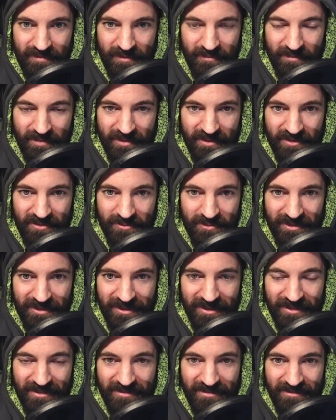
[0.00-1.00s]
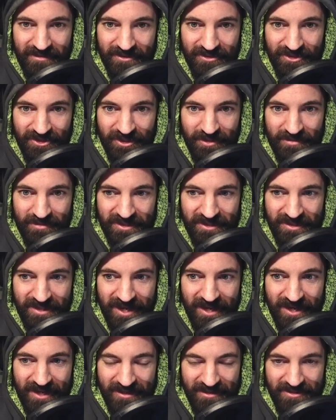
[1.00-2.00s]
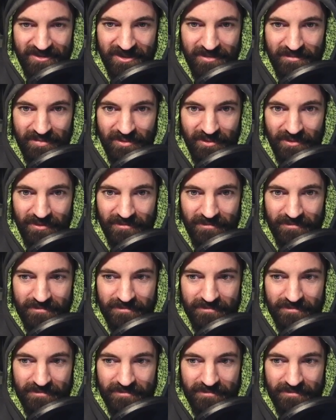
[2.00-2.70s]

Because we need the germs to die at some point.